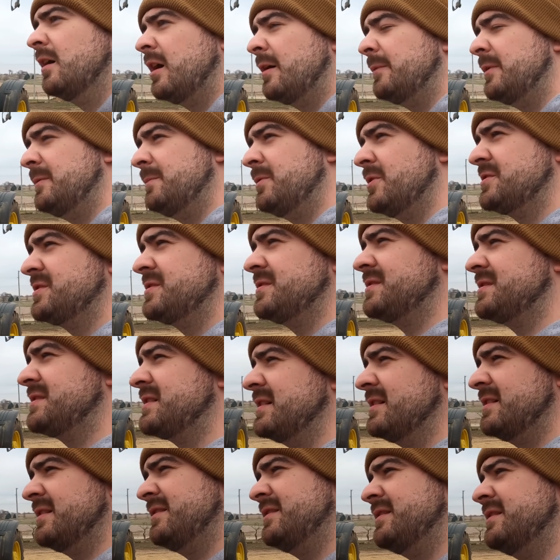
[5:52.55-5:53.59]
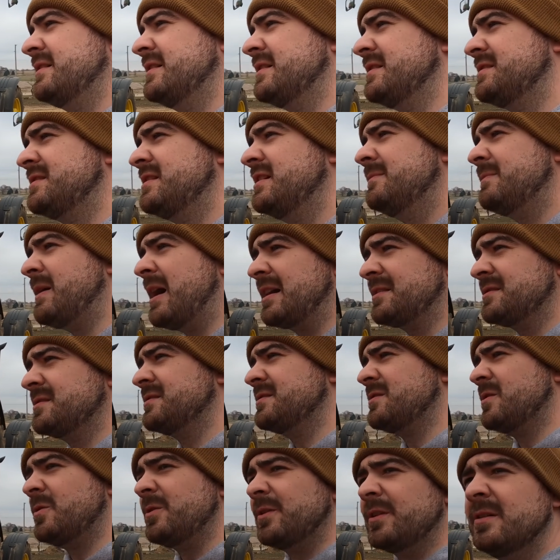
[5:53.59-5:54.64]
How many bushels can the seed
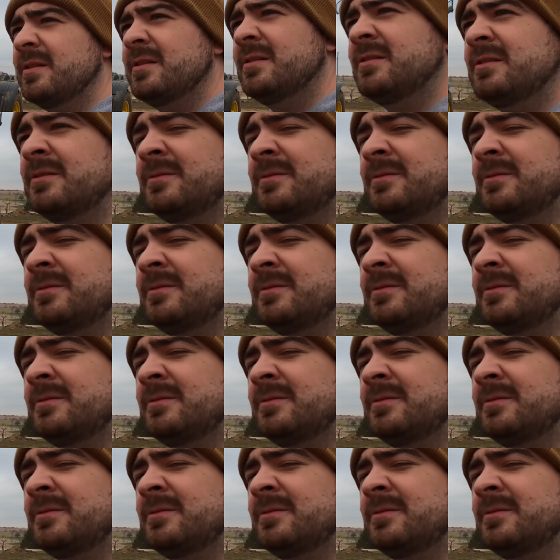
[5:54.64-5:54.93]
boxes hold?